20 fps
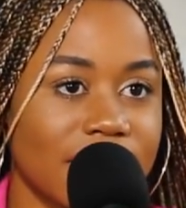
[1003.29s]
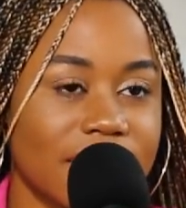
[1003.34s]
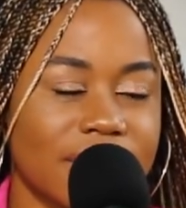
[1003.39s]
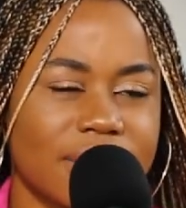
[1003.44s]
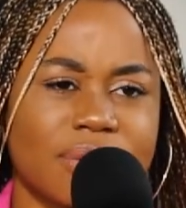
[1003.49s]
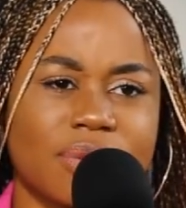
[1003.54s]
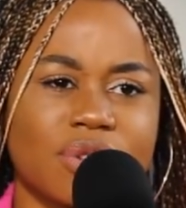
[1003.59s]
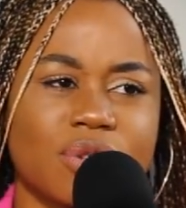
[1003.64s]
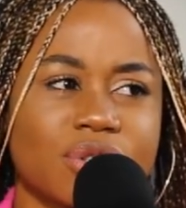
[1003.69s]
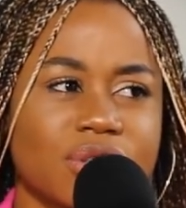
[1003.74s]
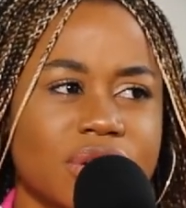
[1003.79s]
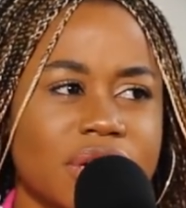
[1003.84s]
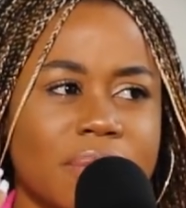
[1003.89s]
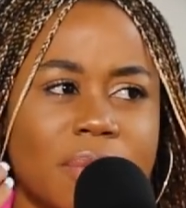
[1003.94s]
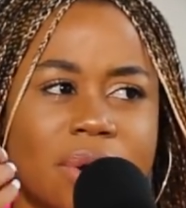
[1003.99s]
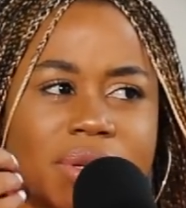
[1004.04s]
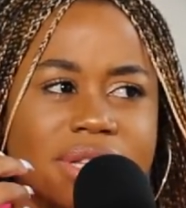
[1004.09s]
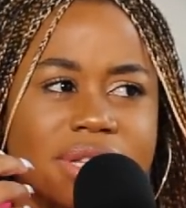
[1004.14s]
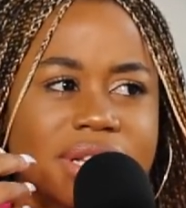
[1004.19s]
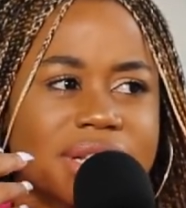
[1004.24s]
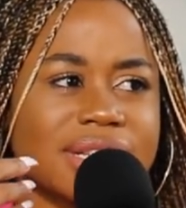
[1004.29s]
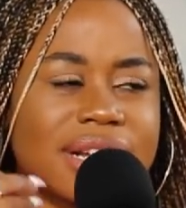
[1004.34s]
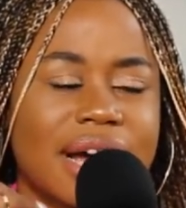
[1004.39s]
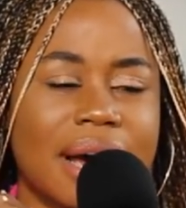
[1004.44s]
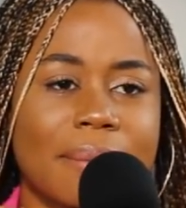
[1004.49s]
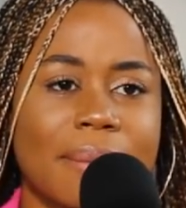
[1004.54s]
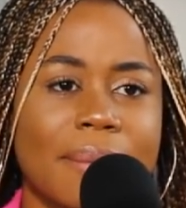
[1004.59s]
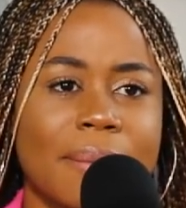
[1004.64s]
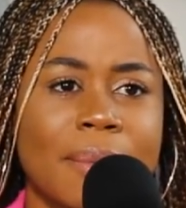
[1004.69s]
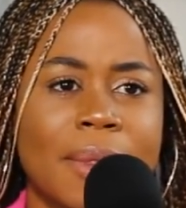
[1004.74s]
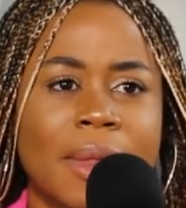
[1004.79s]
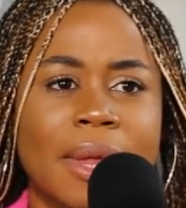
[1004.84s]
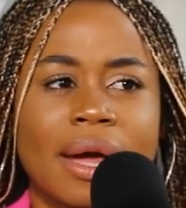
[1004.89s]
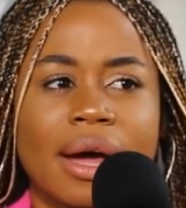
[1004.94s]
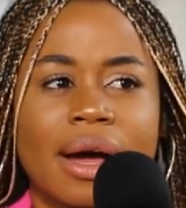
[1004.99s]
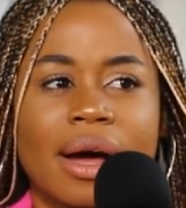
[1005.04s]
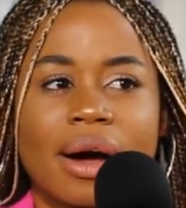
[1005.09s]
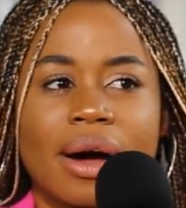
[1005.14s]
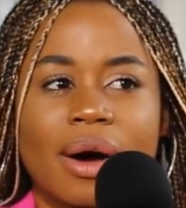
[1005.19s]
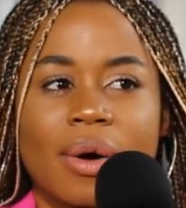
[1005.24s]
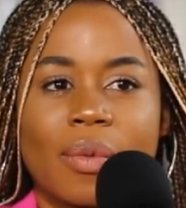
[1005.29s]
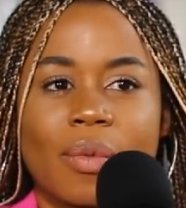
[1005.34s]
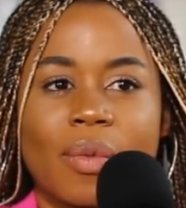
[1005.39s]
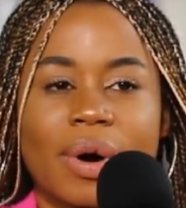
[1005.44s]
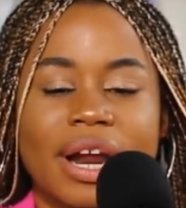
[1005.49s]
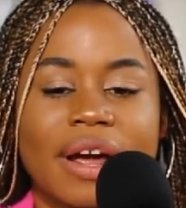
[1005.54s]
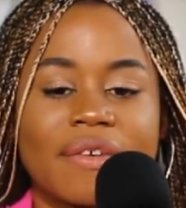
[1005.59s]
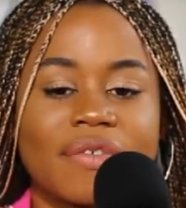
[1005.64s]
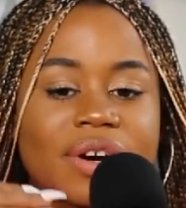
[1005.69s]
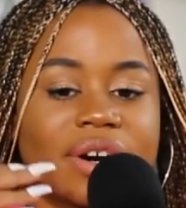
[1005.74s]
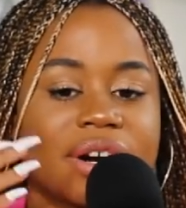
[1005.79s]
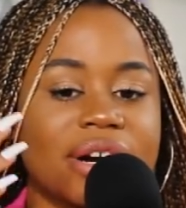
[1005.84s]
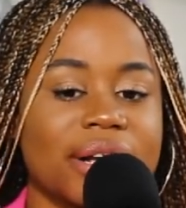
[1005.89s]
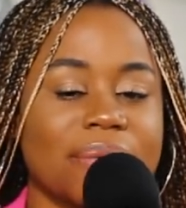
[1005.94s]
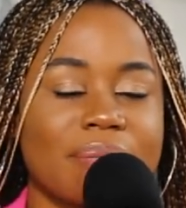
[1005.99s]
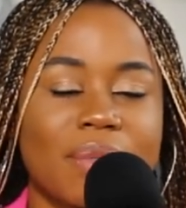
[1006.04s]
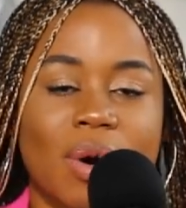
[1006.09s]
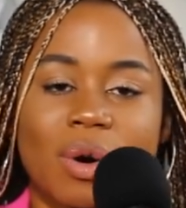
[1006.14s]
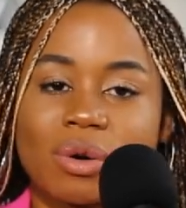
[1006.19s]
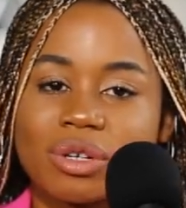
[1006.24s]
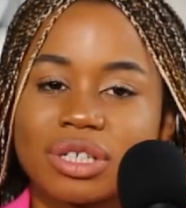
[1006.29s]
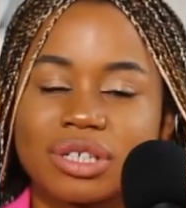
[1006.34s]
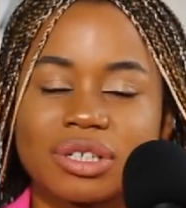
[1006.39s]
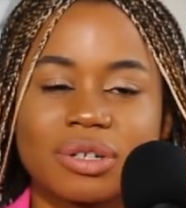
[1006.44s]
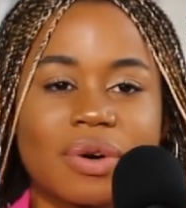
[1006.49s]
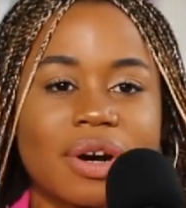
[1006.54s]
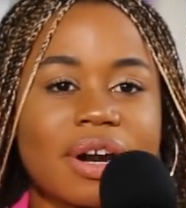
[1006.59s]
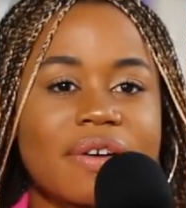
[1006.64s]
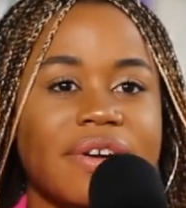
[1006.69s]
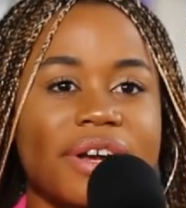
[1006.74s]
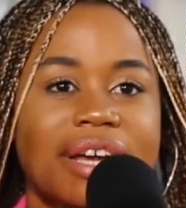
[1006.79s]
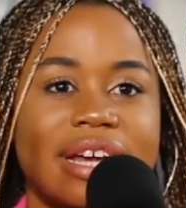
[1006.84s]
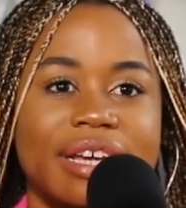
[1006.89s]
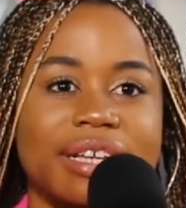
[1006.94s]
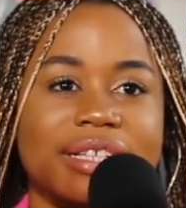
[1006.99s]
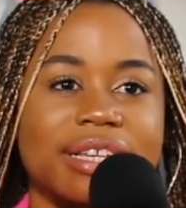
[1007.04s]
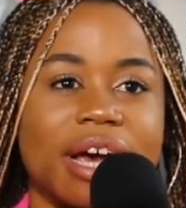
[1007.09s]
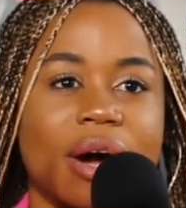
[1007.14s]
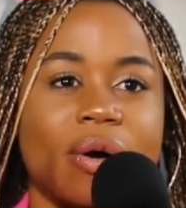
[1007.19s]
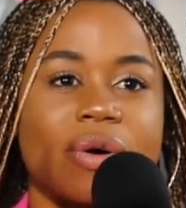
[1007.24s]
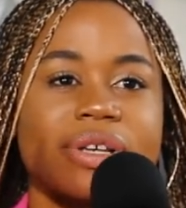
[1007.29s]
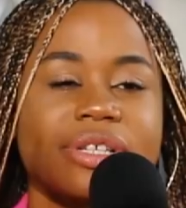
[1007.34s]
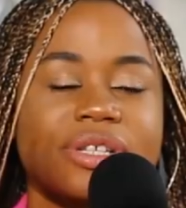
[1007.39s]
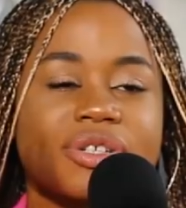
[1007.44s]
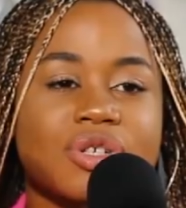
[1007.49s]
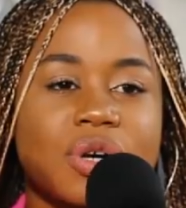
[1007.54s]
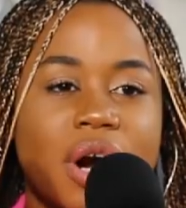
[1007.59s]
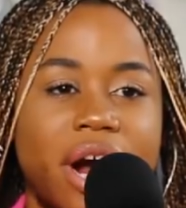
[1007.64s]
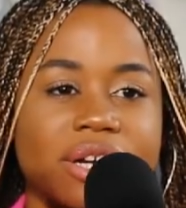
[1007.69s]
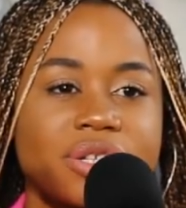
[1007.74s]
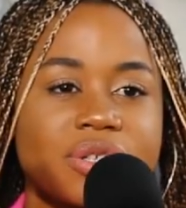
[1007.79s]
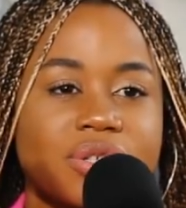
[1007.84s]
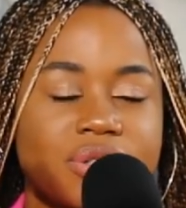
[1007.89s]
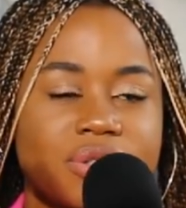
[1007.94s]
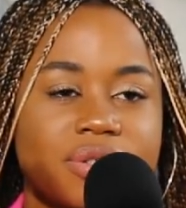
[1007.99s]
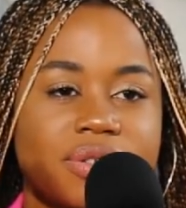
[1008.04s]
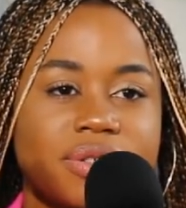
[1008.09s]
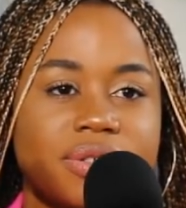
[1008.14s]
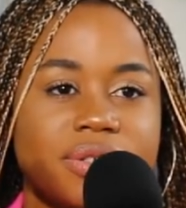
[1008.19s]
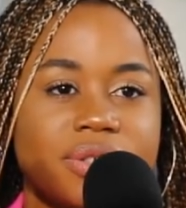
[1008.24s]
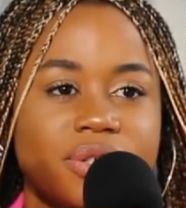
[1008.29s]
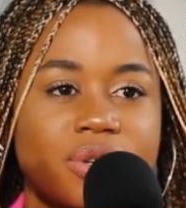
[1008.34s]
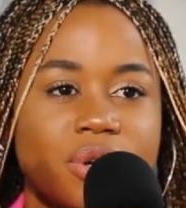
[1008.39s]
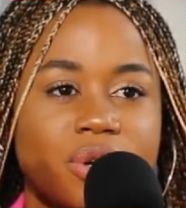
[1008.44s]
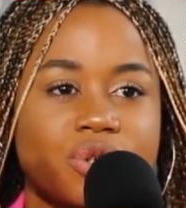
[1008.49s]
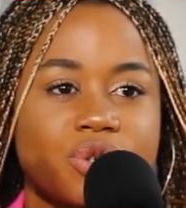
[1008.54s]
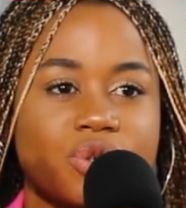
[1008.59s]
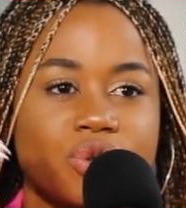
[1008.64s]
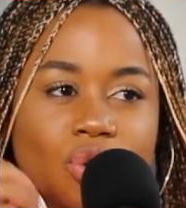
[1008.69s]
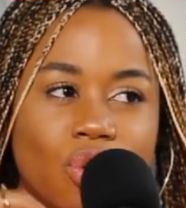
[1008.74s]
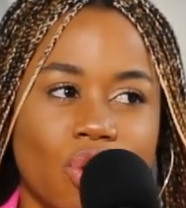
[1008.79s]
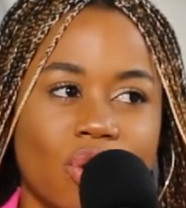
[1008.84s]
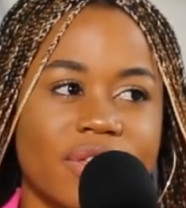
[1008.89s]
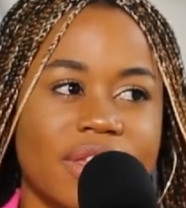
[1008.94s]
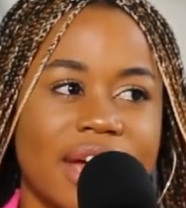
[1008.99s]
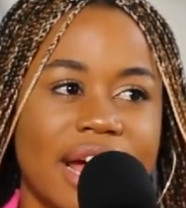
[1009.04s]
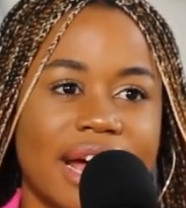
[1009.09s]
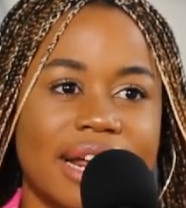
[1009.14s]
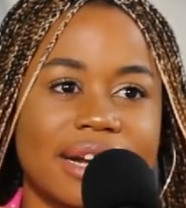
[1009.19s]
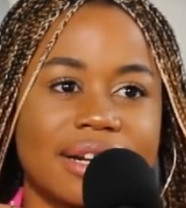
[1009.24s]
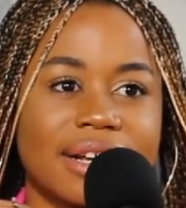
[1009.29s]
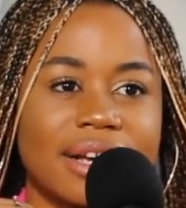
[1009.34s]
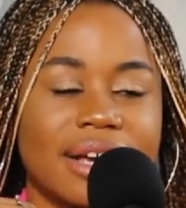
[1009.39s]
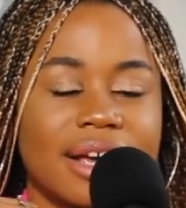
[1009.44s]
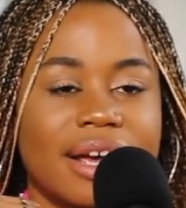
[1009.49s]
And usually most of the time, whatever emotion, whatever it is, I always try to, you know, draw that,